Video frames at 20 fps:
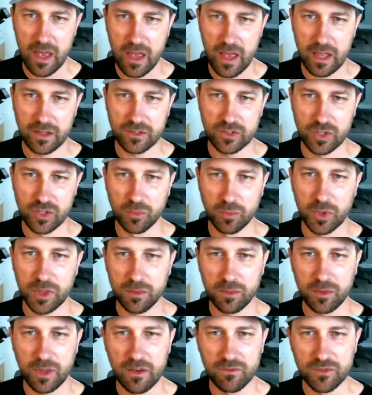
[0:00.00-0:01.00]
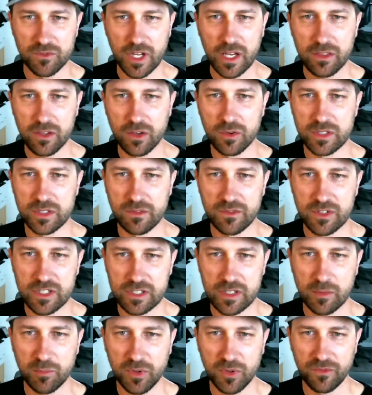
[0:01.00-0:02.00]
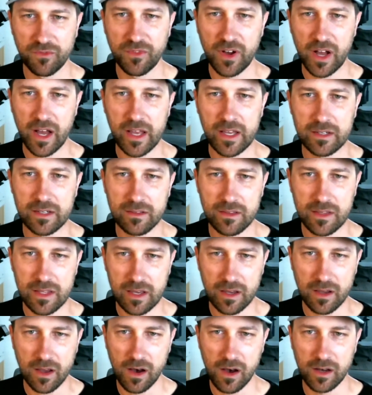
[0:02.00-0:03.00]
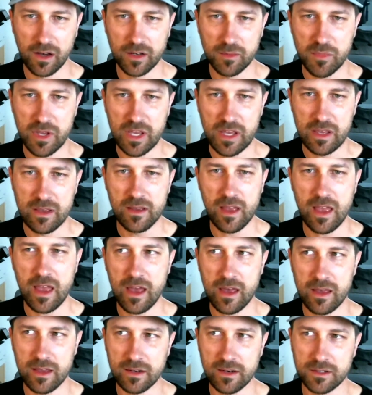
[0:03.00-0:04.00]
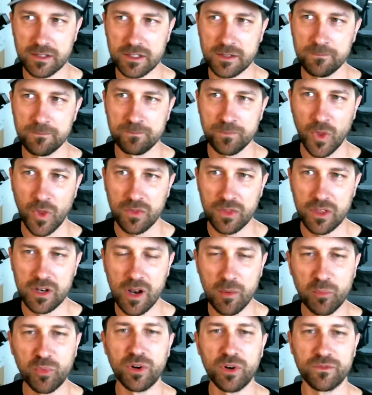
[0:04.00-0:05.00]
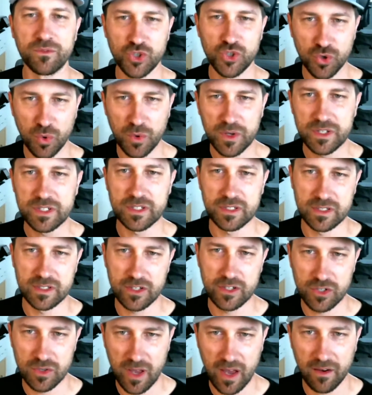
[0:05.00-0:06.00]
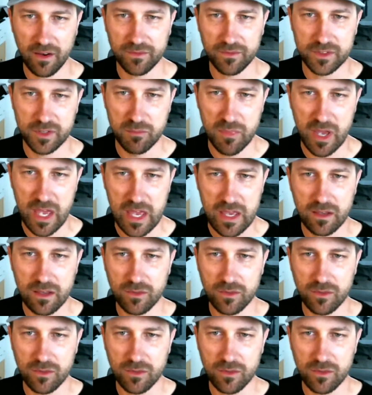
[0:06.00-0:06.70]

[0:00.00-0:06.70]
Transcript: And so what they've done, though, is they've simplified the economy and the number of choices that you have to make.